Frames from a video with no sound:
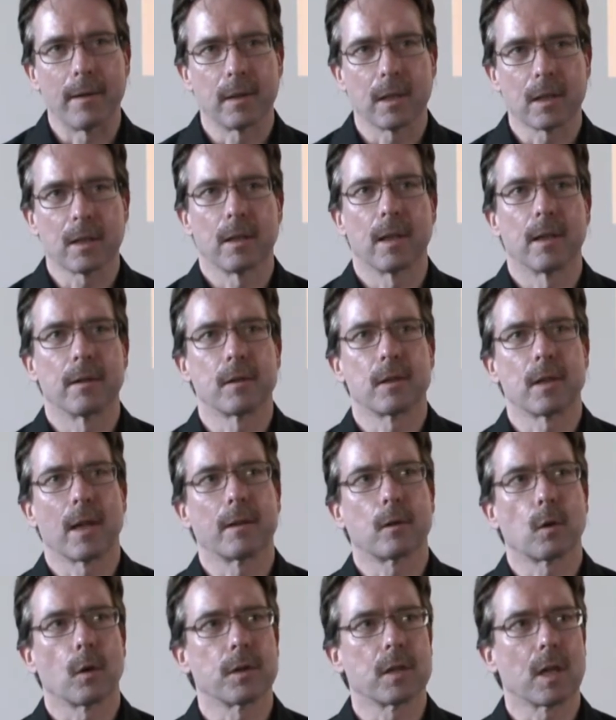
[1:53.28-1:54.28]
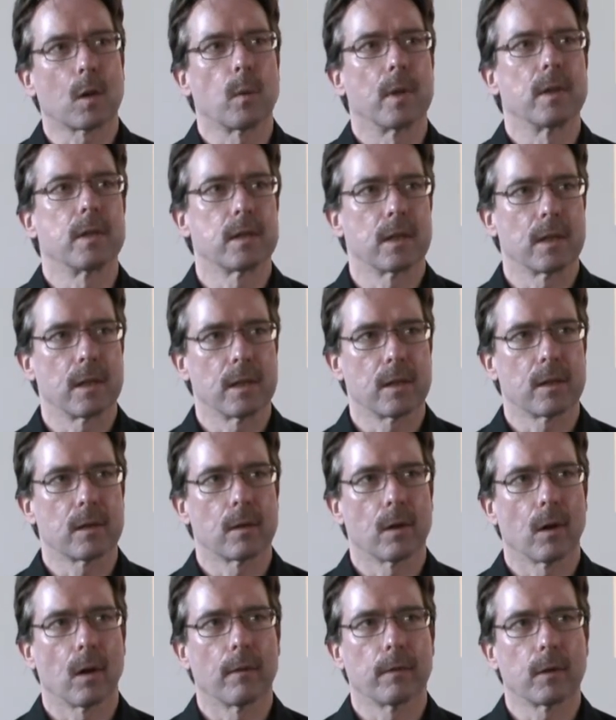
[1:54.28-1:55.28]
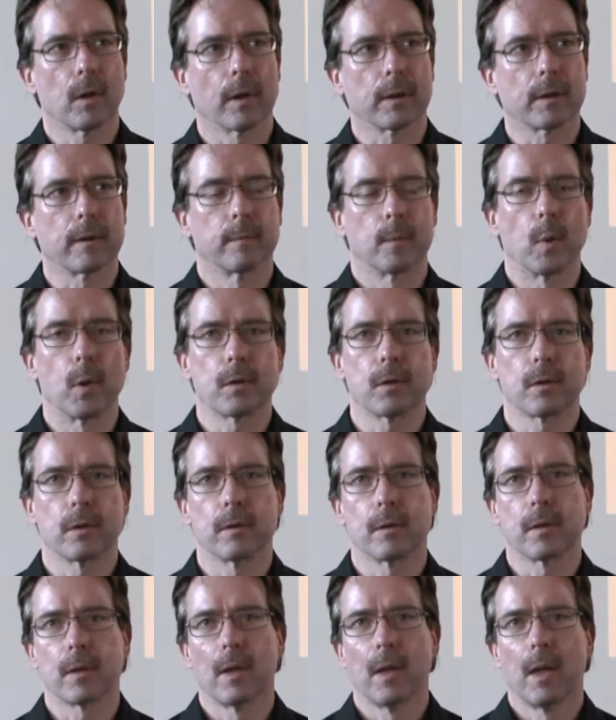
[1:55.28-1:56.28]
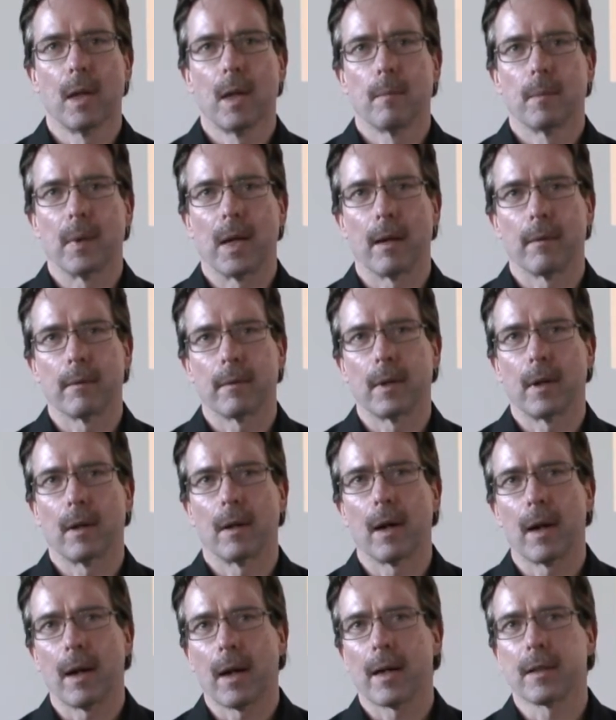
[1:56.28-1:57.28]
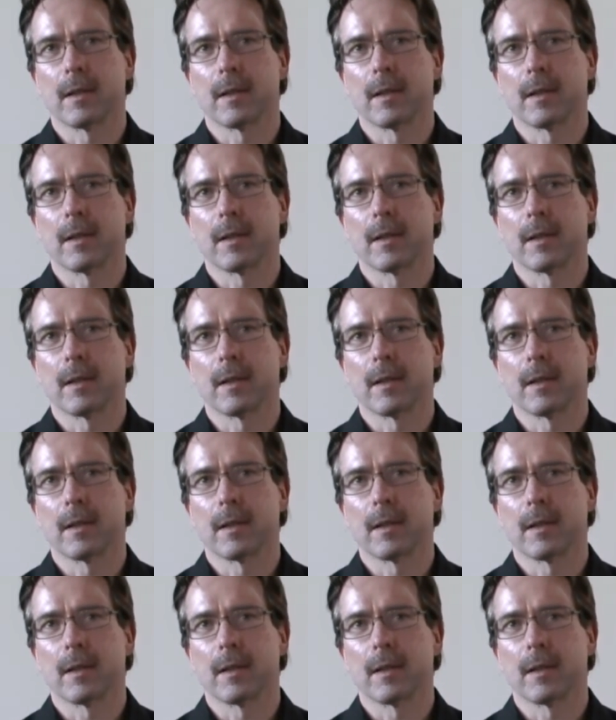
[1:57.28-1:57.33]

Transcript: antecedents and consequences of collective emotions, but there